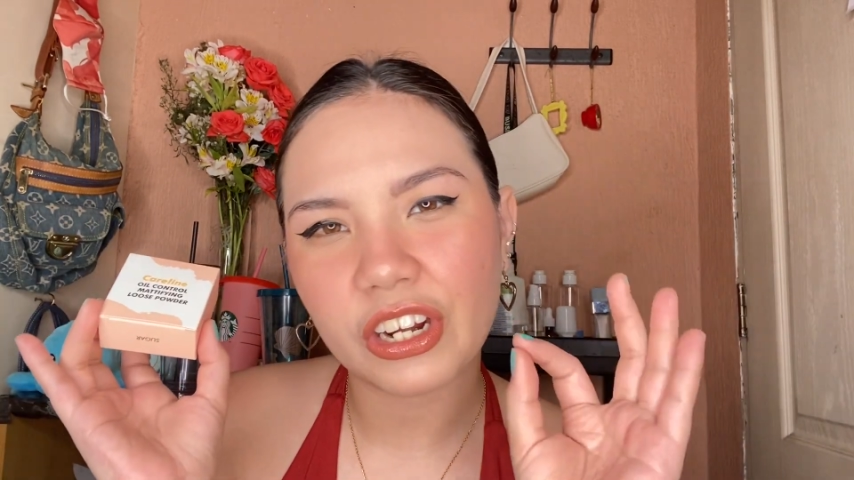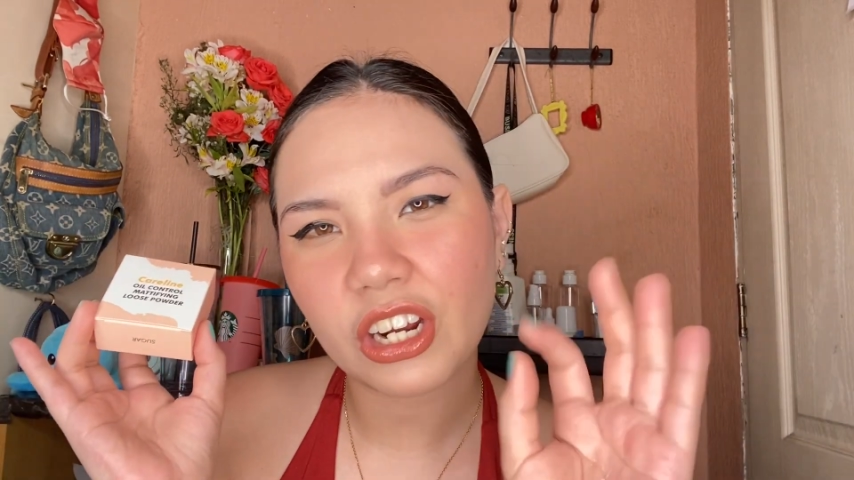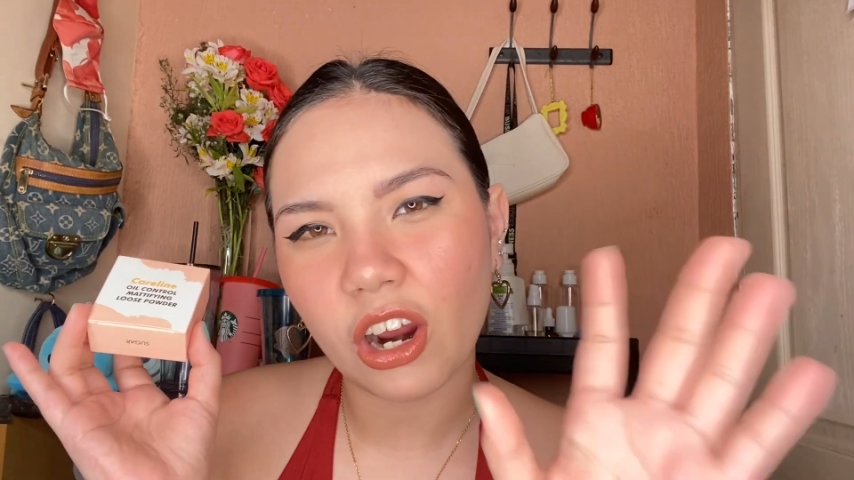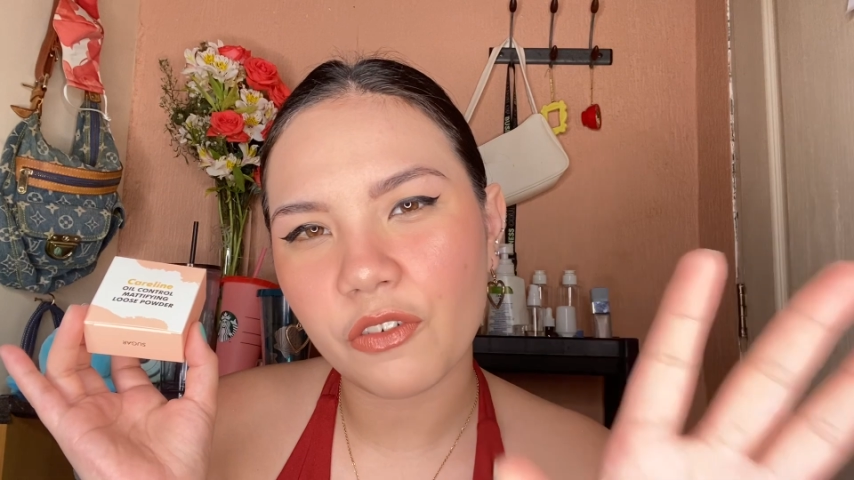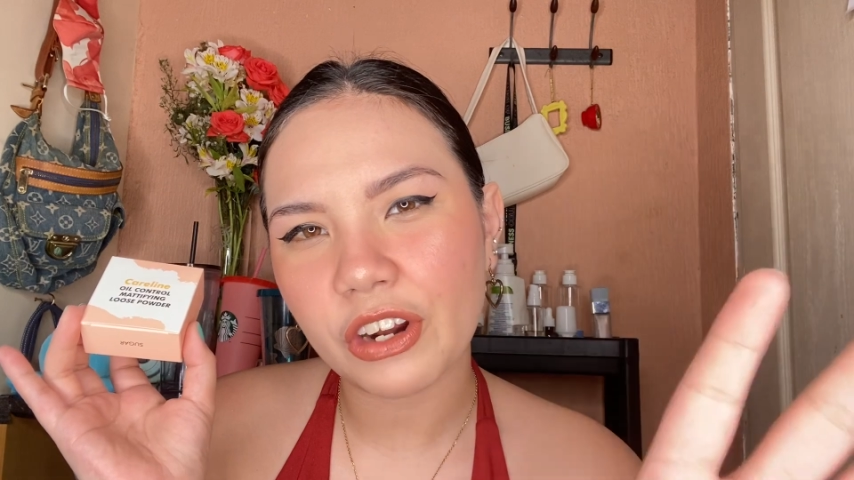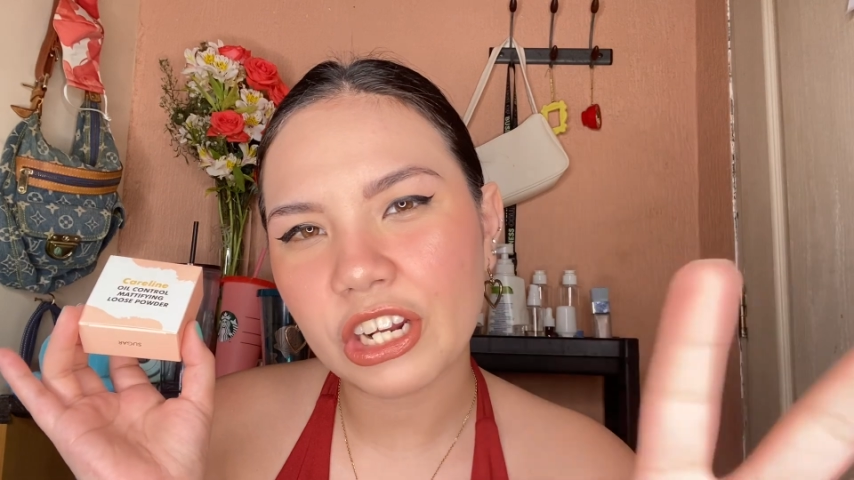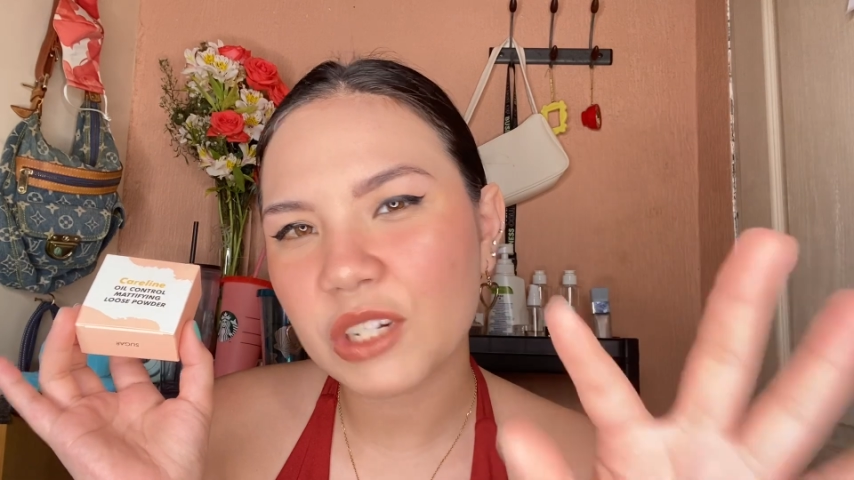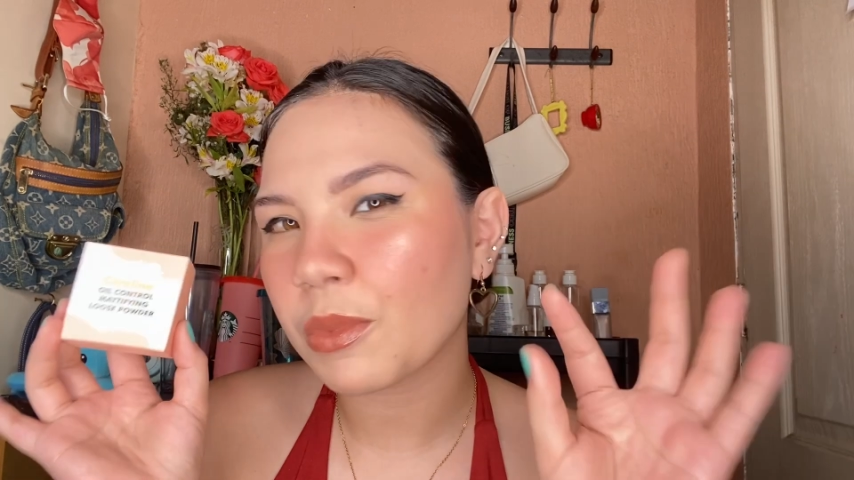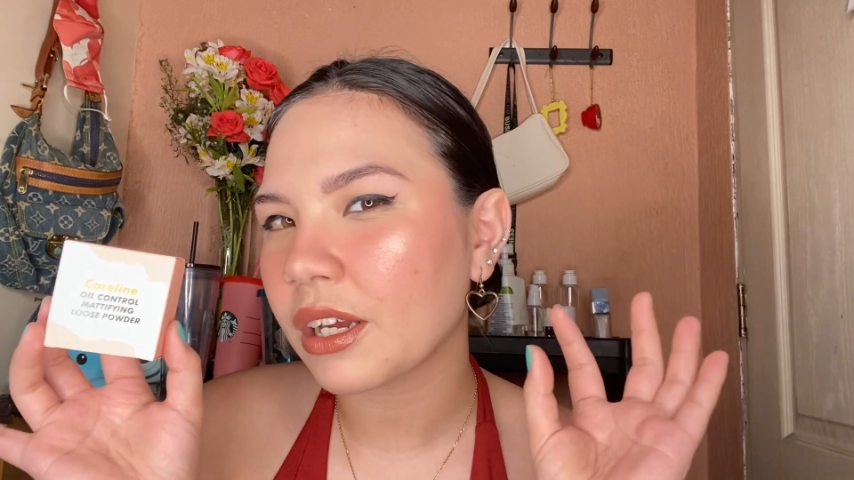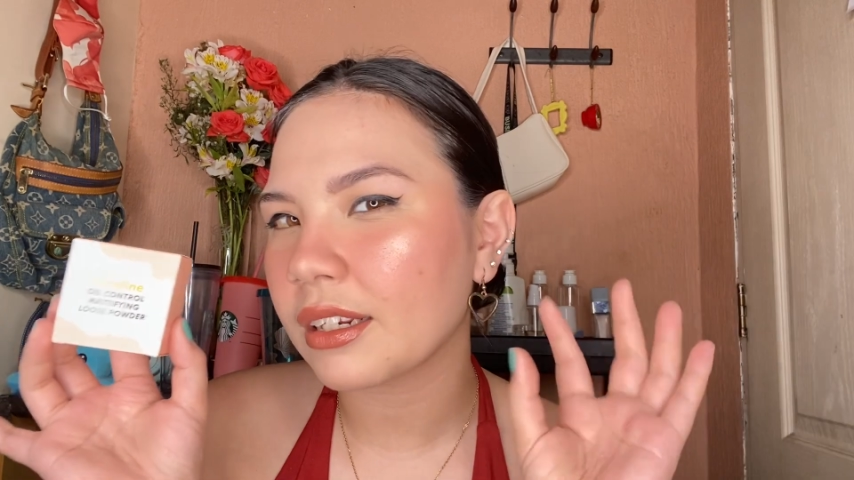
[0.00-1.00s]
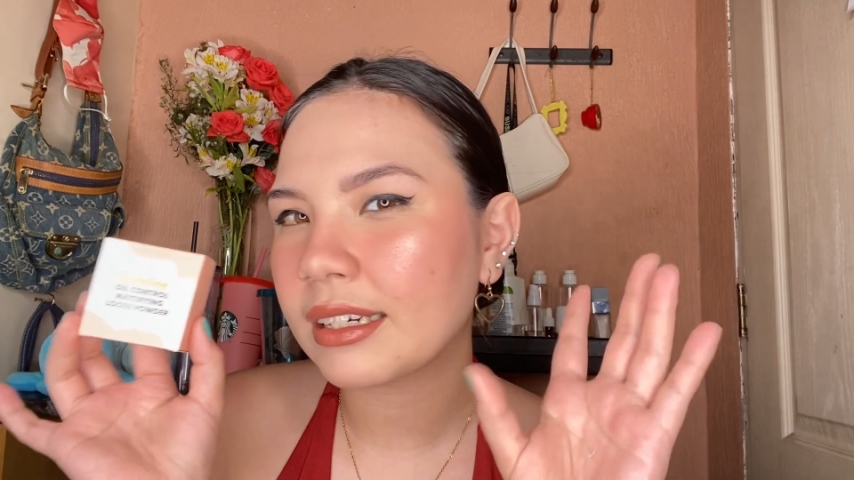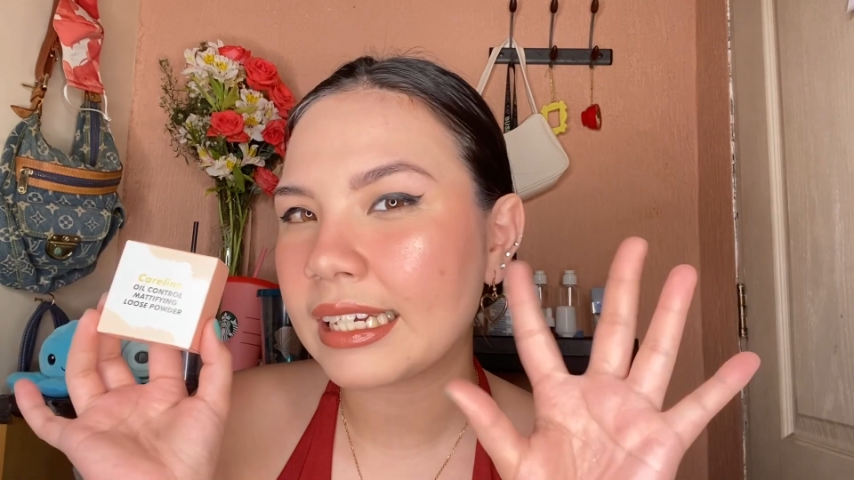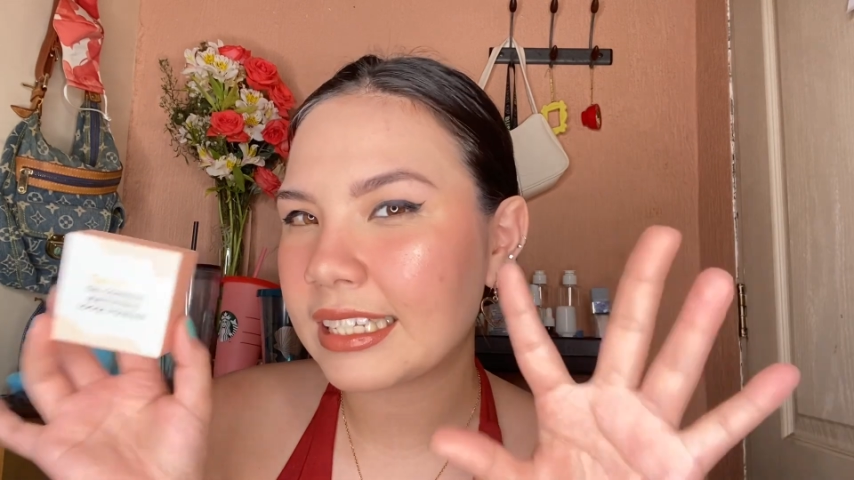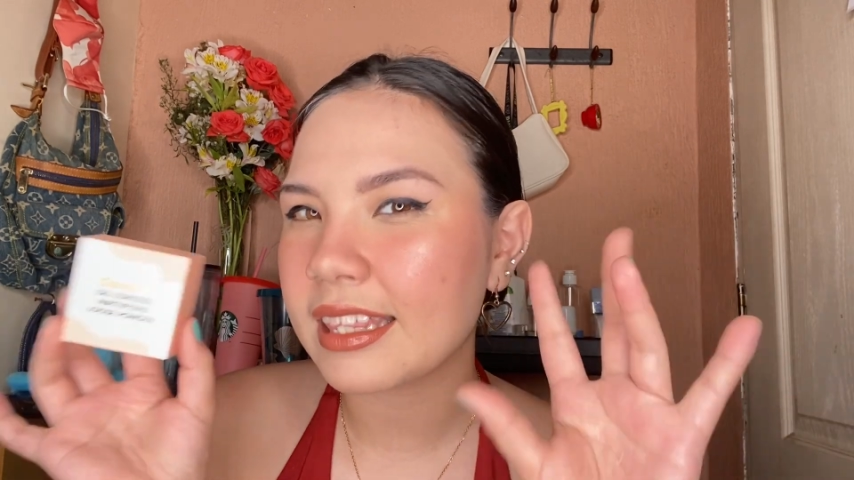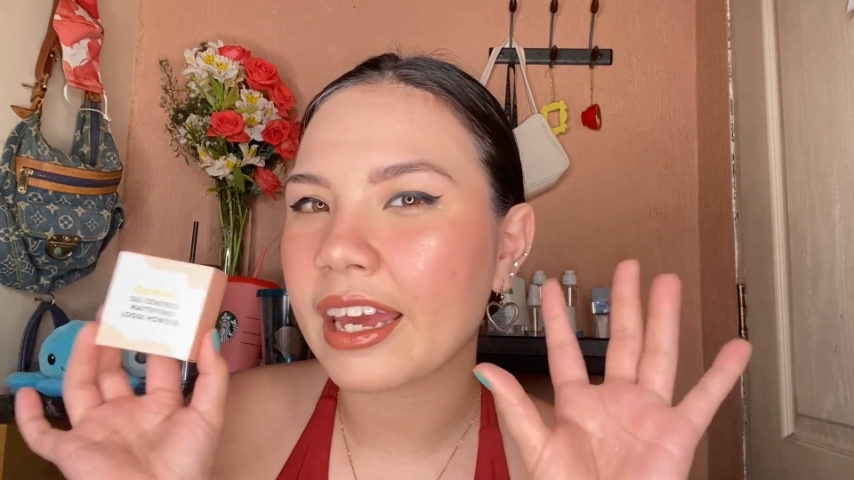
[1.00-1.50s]
coverage, but
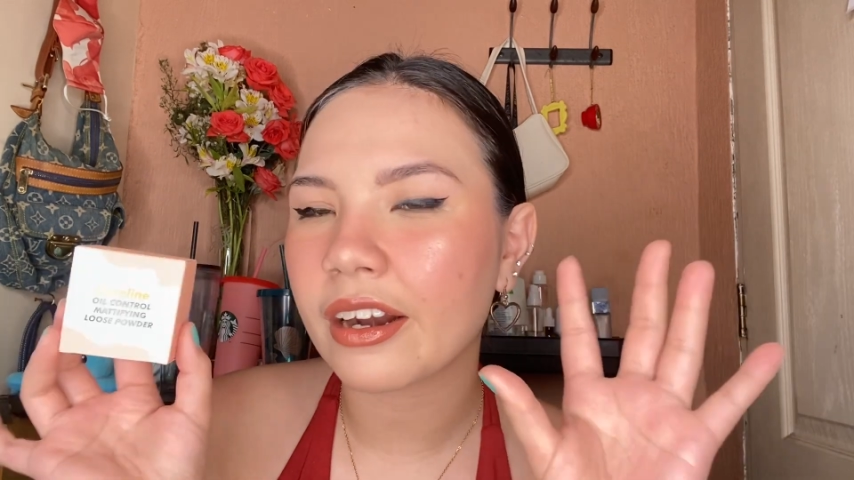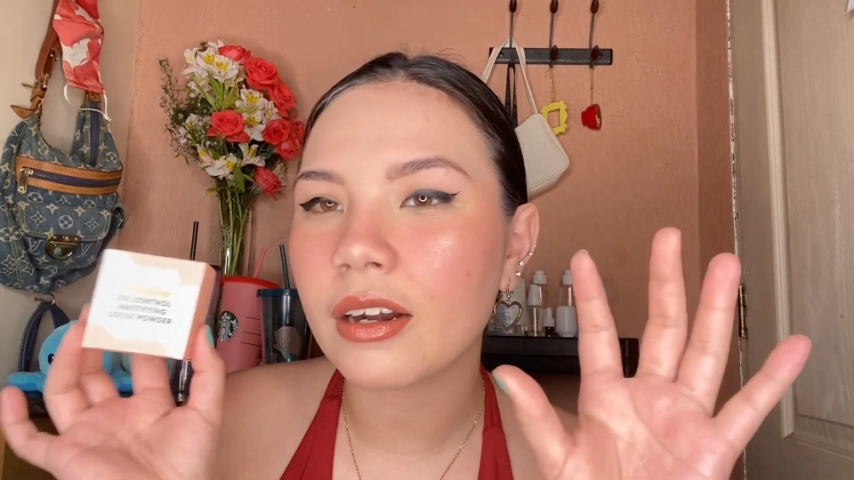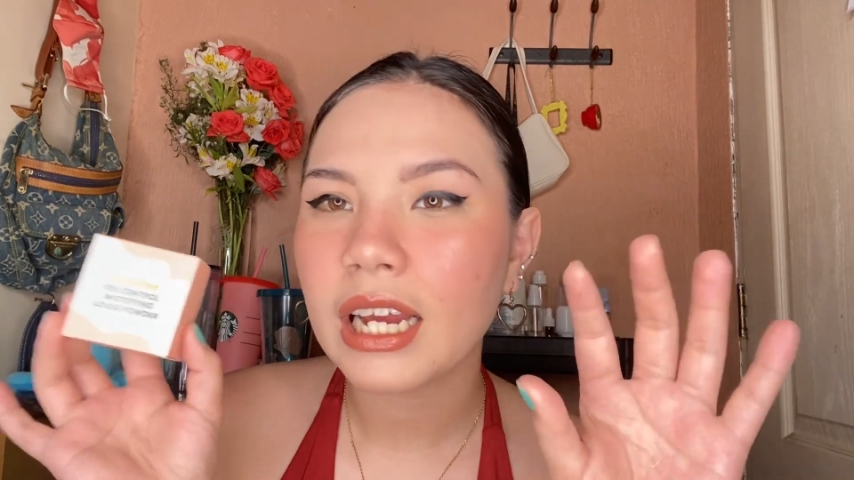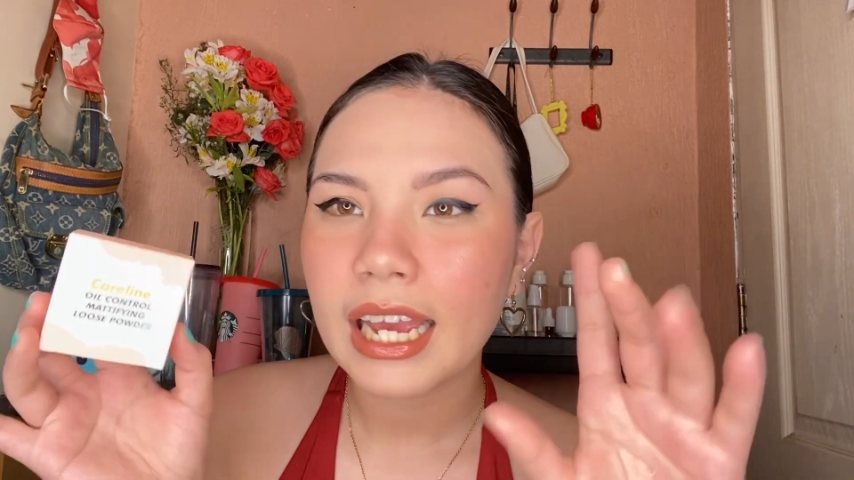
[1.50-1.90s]
it's there.